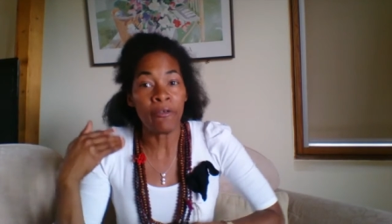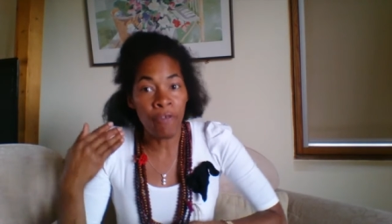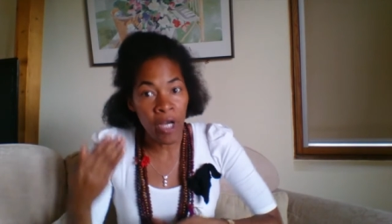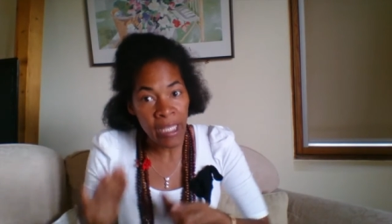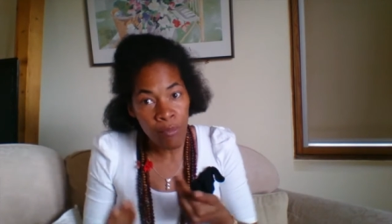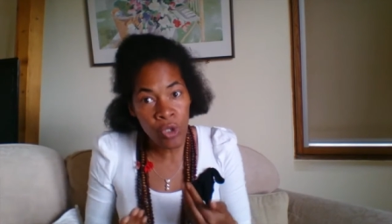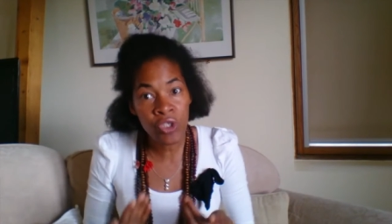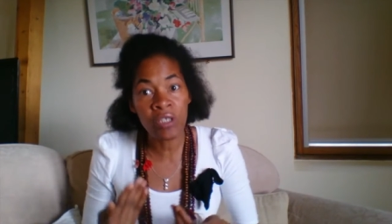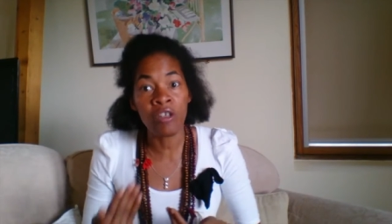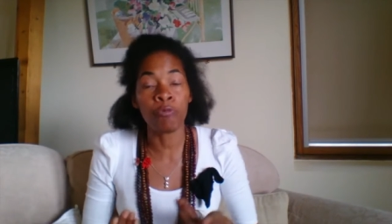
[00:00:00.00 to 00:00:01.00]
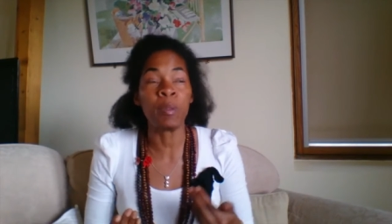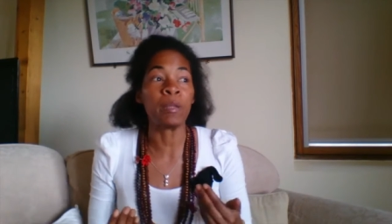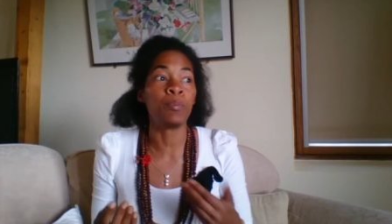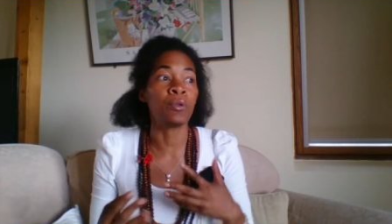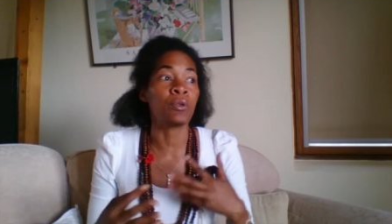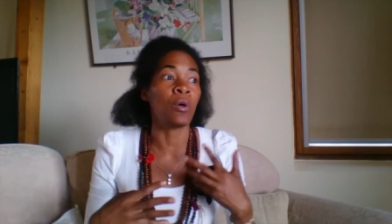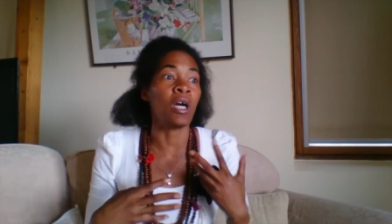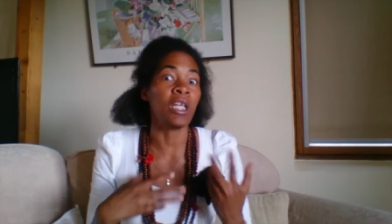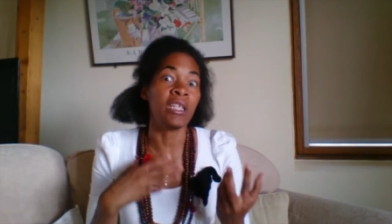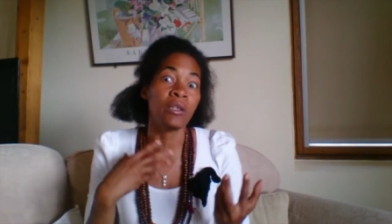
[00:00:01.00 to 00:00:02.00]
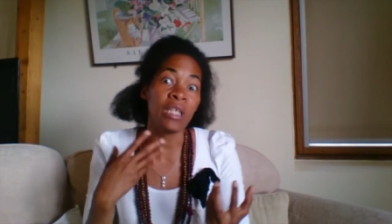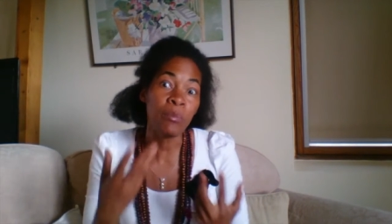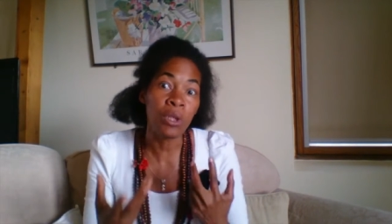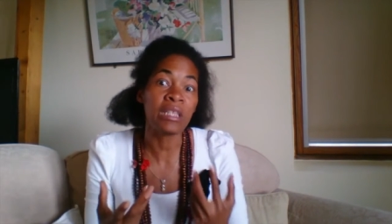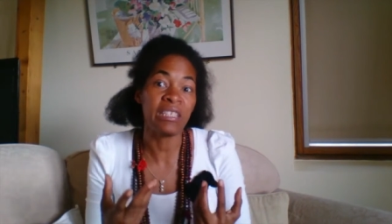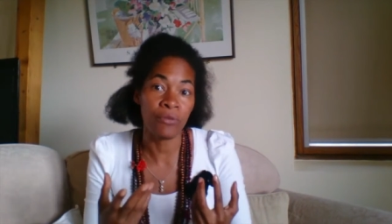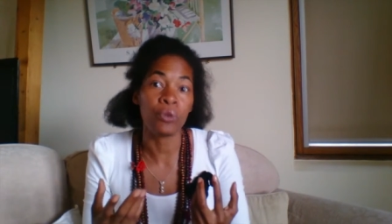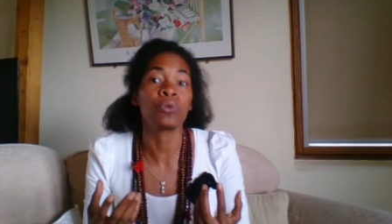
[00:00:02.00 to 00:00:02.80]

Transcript: For emotion of people in remote review,